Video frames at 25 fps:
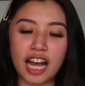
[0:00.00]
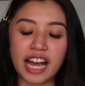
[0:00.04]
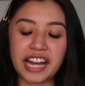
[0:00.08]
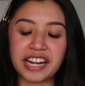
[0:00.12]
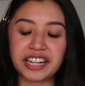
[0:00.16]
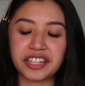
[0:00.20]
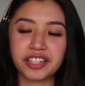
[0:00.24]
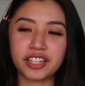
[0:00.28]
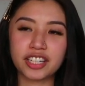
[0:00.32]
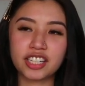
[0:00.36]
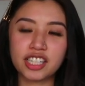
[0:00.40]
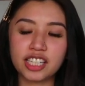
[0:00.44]

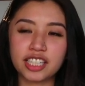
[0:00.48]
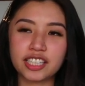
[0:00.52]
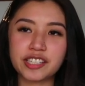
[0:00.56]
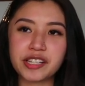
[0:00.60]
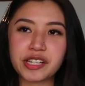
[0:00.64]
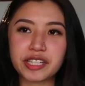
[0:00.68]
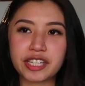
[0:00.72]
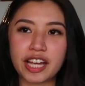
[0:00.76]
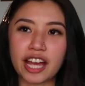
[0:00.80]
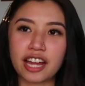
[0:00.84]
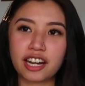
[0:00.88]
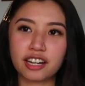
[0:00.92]
I really
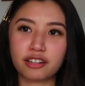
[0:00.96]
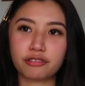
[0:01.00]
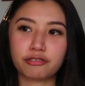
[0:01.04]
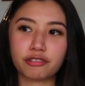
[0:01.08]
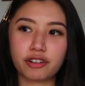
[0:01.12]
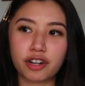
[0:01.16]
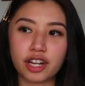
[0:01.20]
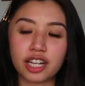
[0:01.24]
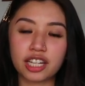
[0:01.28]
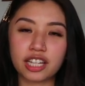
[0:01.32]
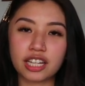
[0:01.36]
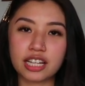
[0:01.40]
decided
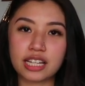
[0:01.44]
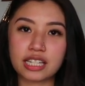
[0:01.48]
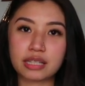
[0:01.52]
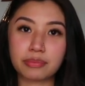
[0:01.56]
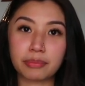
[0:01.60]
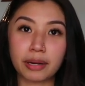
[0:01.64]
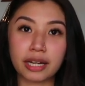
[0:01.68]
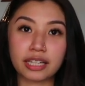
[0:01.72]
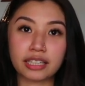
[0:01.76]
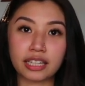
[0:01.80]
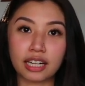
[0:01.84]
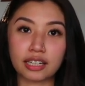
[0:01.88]
for it
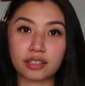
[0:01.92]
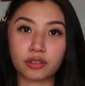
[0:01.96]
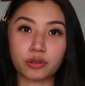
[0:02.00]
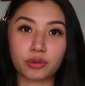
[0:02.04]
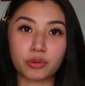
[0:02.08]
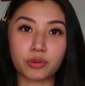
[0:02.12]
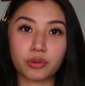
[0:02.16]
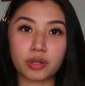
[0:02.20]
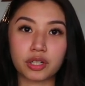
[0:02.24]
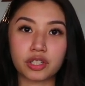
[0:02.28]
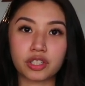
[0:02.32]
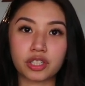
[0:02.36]
is my
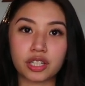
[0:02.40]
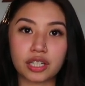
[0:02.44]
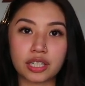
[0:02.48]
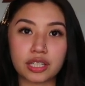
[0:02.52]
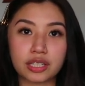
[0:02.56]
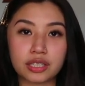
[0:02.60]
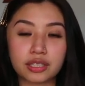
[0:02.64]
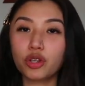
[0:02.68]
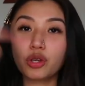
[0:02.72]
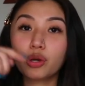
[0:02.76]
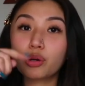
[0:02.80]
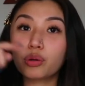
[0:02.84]
tattoo, which
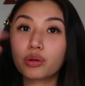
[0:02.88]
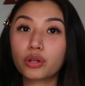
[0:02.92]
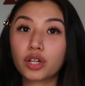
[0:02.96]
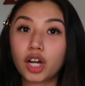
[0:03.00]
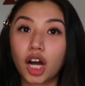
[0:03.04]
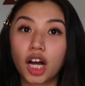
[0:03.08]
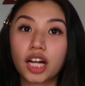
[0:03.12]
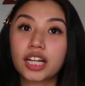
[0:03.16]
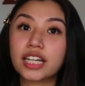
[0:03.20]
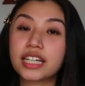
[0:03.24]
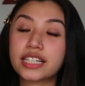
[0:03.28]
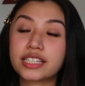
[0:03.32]
is yung
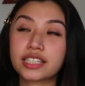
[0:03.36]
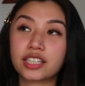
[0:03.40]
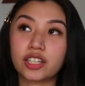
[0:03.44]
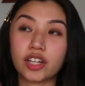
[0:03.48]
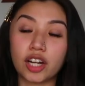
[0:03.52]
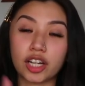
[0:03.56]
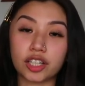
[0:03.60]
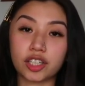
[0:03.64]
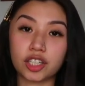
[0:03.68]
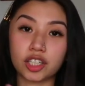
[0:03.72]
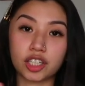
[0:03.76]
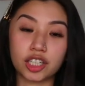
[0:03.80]
God is
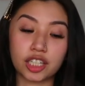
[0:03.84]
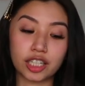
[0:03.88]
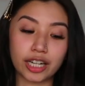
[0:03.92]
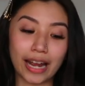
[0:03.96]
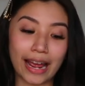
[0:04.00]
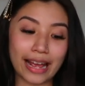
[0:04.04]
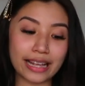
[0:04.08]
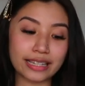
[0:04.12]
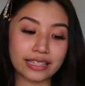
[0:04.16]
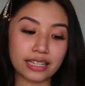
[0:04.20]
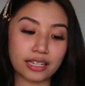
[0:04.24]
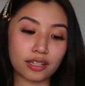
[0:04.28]
greater than
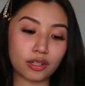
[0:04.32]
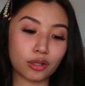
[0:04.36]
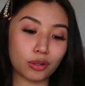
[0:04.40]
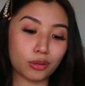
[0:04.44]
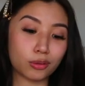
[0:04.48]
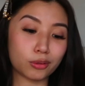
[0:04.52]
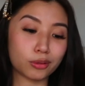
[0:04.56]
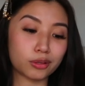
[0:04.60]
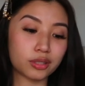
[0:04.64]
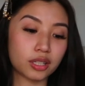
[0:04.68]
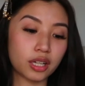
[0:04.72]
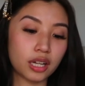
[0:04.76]
highs and
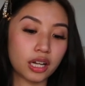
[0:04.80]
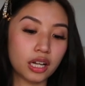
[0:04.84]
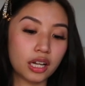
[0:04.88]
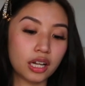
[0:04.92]
lows.